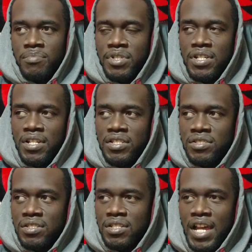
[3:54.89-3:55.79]

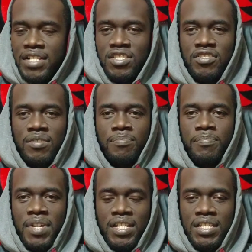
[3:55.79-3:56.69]
because I just see
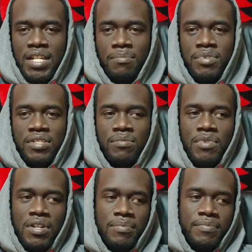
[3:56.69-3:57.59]
Pacquiao beating
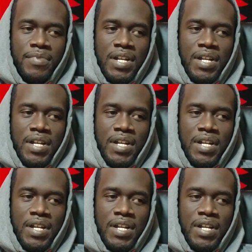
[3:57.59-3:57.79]
him up.